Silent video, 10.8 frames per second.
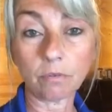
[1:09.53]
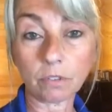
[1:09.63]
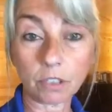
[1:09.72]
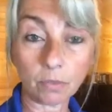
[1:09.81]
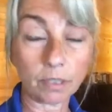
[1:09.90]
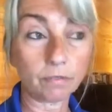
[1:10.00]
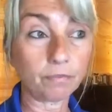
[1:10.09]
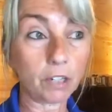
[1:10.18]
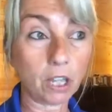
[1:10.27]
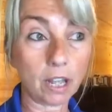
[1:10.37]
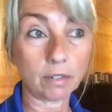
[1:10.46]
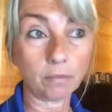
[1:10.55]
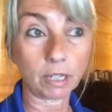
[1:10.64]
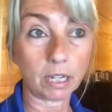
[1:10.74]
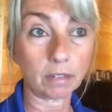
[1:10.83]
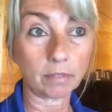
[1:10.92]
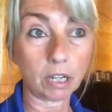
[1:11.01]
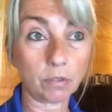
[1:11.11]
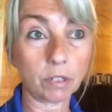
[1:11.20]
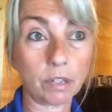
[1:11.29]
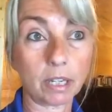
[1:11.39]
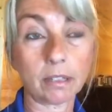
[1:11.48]
doing full on, want to go
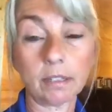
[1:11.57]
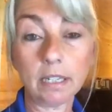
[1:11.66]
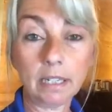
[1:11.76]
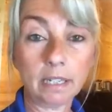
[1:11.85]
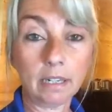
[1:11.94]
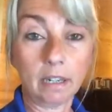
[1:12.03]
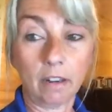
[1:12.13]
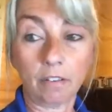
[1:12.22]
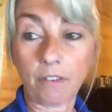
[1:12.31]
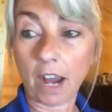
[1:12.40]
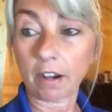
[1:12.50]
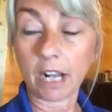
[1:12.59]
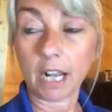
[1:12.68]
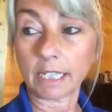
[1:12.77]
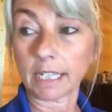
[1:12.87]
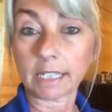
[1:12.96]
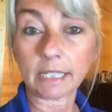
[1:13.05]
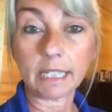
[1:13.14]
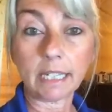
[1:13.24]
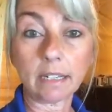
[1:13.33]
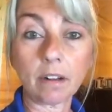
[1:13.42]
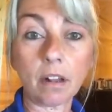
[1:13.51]
do the fire contents
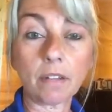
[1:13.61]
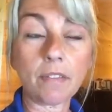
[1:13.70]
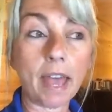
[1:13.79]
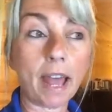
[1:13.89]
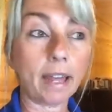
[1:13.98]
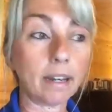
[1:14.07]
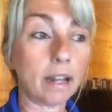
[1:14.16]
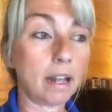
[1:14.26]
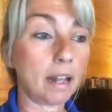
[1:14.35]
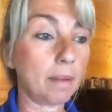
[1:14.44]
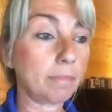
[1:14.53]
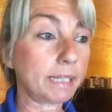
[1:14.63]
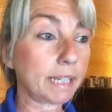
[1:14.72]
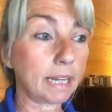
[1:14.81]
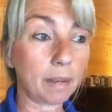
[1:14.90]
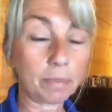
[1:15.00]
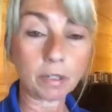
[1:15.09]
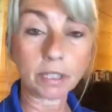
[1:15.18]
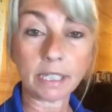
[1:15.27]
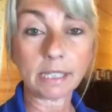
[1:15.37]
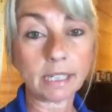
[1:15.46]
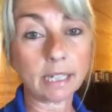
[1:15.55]
cleaning and all of that, setting up their
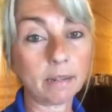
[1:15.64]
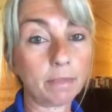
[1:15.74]
system.